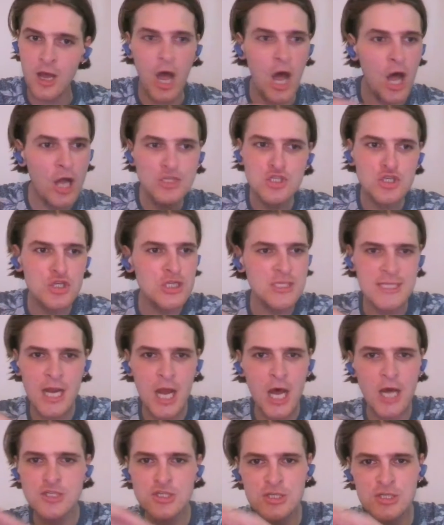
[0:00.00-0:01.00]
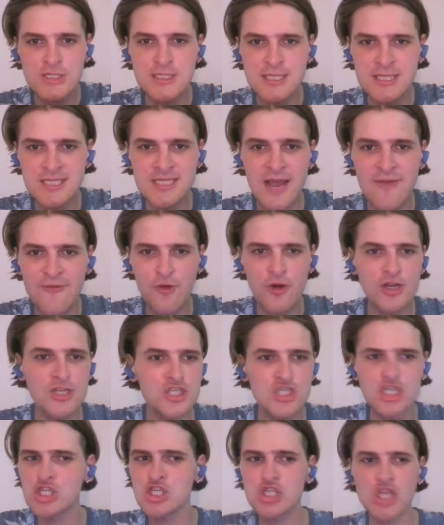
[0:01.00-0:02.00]
hundreds and hundreds of these
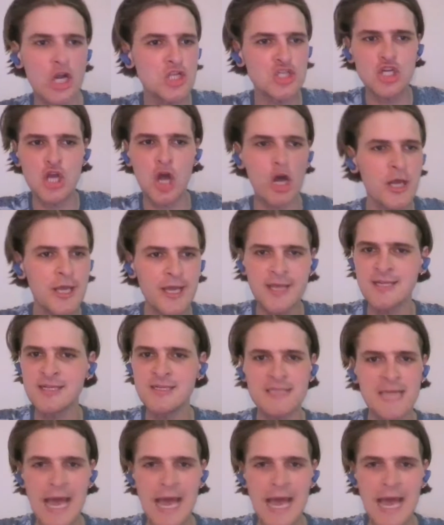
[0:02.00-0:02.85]
Ivorians just start jogging,